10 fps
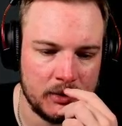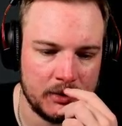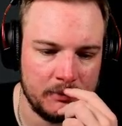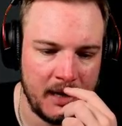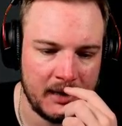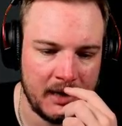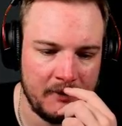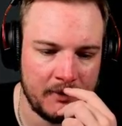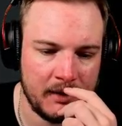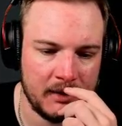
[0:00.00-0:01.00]
make
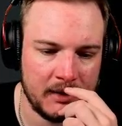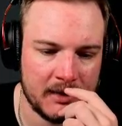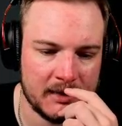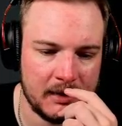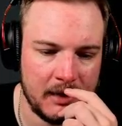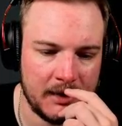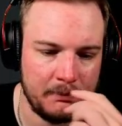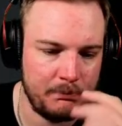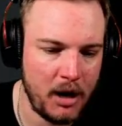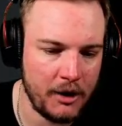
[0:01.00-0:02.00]
everything that's at the
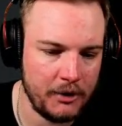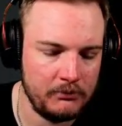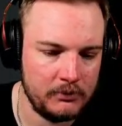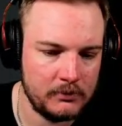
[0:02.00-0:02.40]
bottom